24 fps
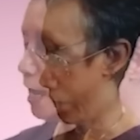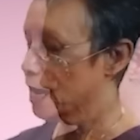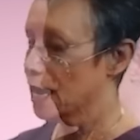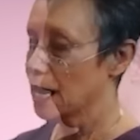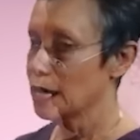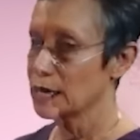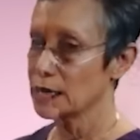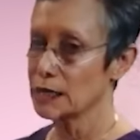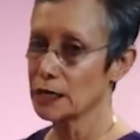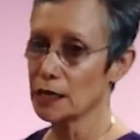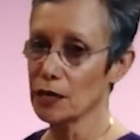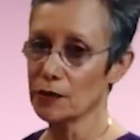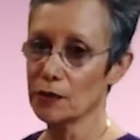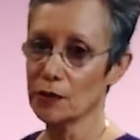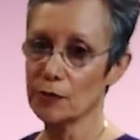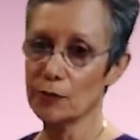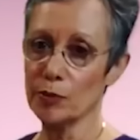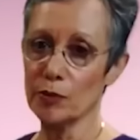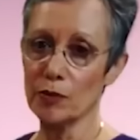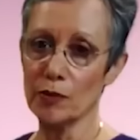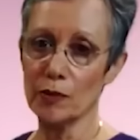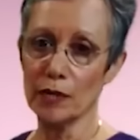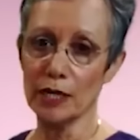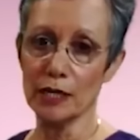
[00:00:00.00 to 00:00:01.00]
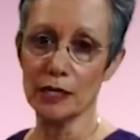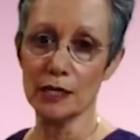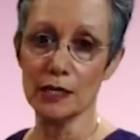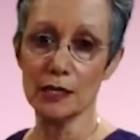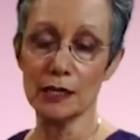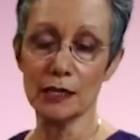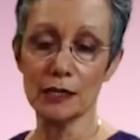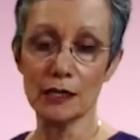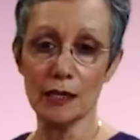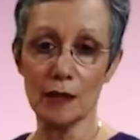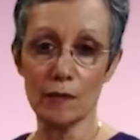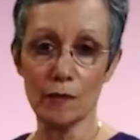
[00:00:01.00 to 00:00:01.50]
and another point
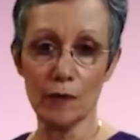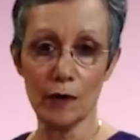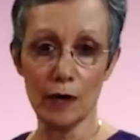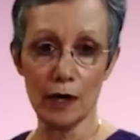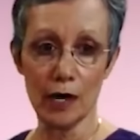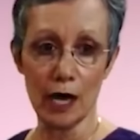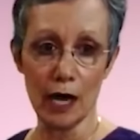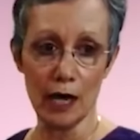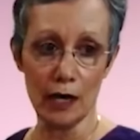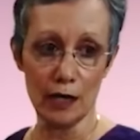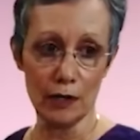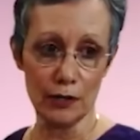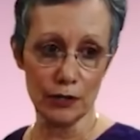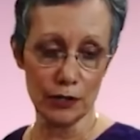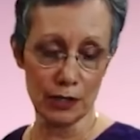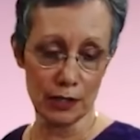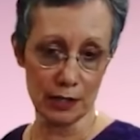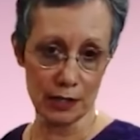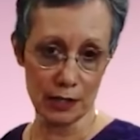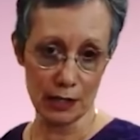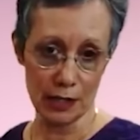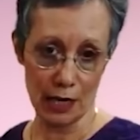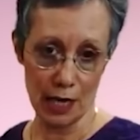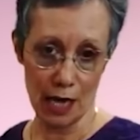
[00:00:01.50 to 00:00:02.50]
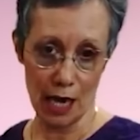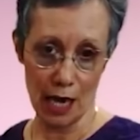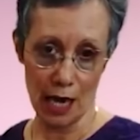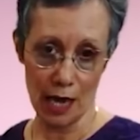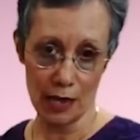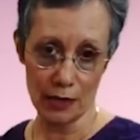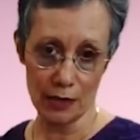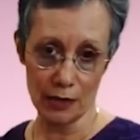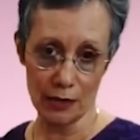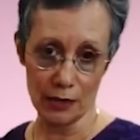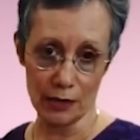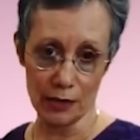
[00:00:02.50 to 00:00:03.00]
somewhere else
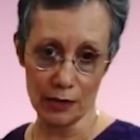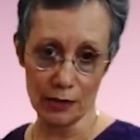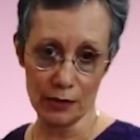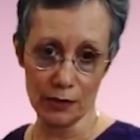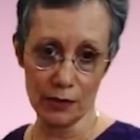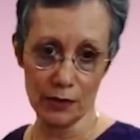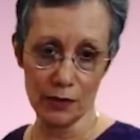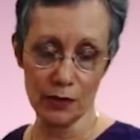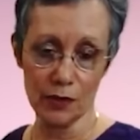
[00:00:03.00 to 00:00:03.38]
on her,